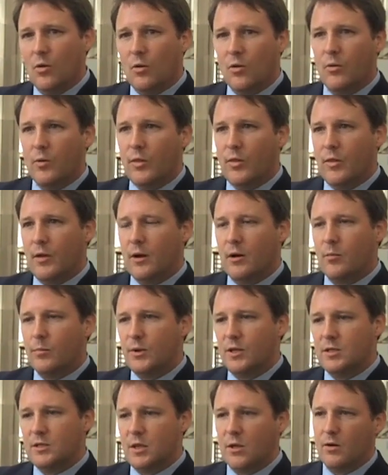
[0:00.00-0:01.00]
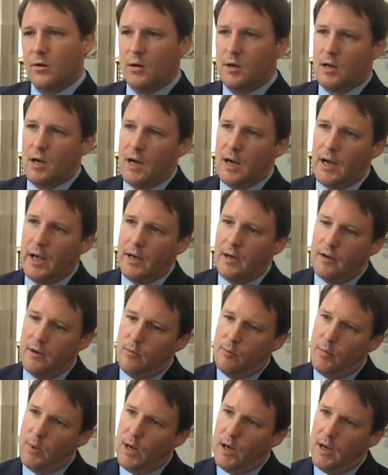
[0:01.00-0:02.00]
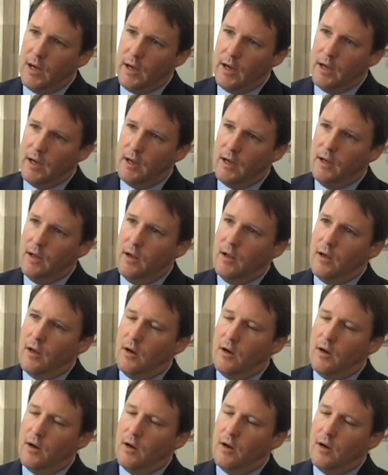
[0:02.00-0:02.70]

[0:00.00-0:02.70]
or with therapies that are guided by